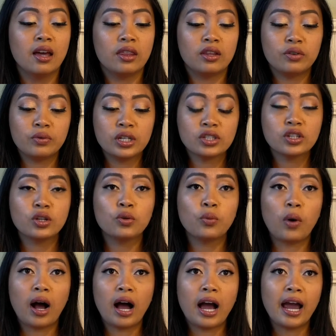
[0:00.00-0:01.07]
The reason
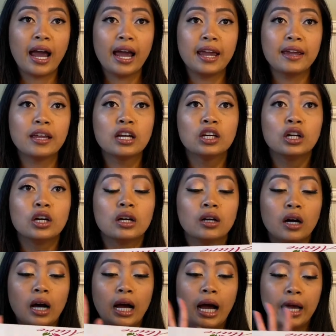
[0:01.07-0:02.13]
why
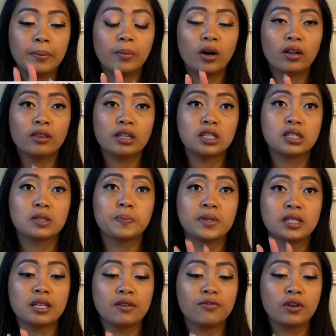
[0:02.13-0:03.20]
I bought this
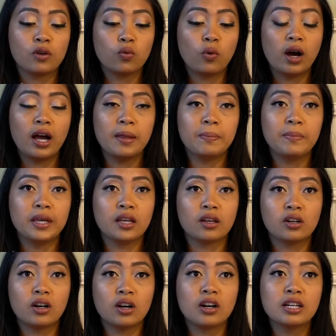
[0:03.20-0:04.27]
specific one
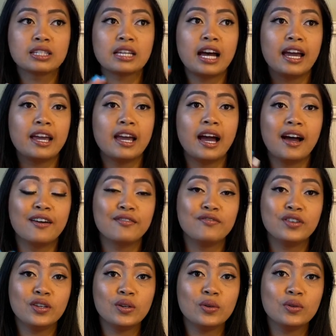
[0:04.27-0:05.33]
because I have
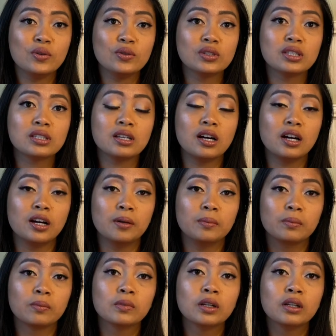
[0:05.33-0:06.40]
used
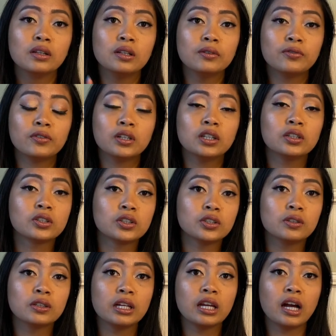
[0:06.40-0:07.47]
um, different
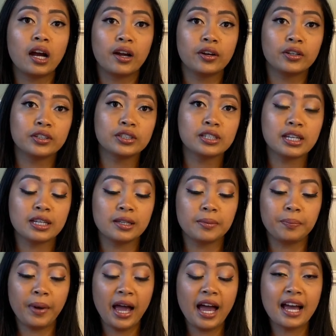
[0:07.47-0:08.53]
curling irons in the
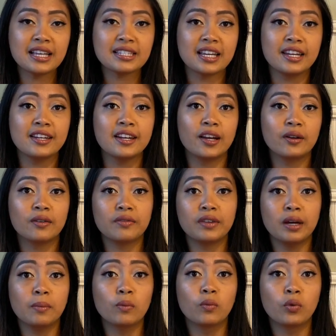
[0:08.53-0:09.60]
past and none of
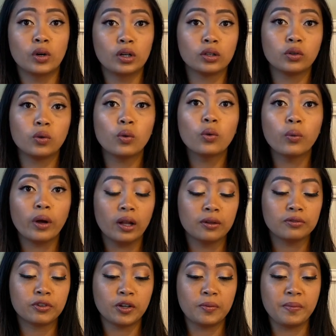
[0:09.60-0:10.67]
them work well
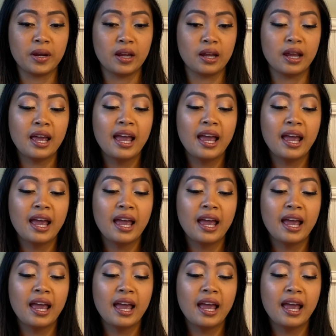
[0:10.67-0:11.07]
for me.